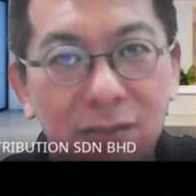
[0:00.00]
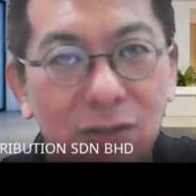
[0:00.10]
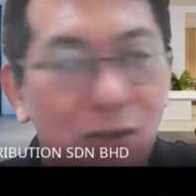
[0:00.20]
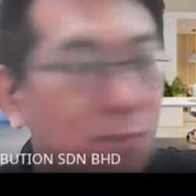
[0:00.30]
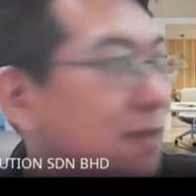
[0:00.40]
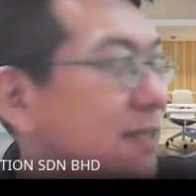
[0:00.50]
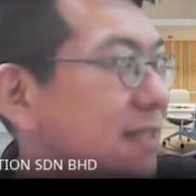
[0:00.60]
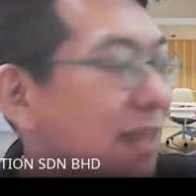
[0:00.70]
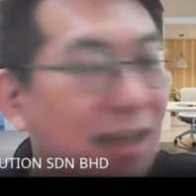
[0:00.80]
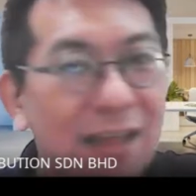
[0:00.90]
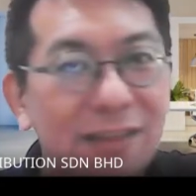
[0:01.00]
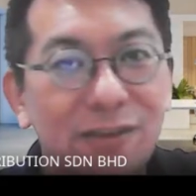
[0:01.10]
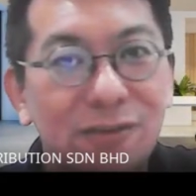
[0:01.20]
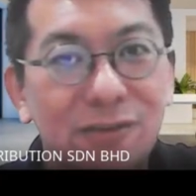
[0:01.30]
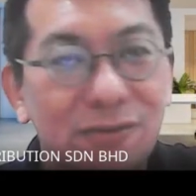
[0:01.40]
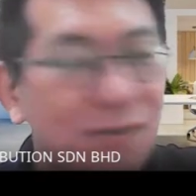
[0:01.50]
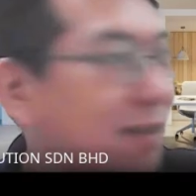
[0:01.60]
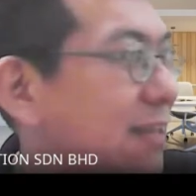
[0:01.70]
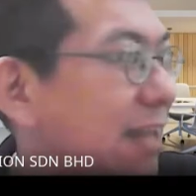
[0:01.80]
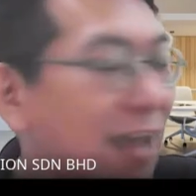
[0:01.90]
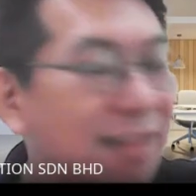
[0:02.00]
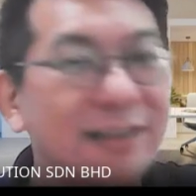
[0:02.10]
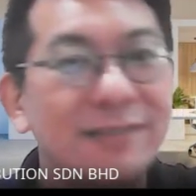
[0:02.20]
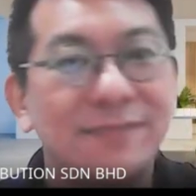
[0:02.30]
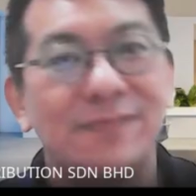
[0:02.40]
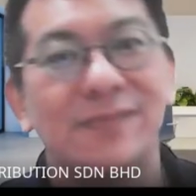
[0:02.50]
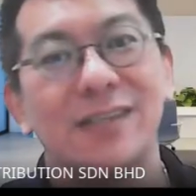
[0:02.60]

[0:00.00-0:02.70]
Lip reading: so please stay until the end.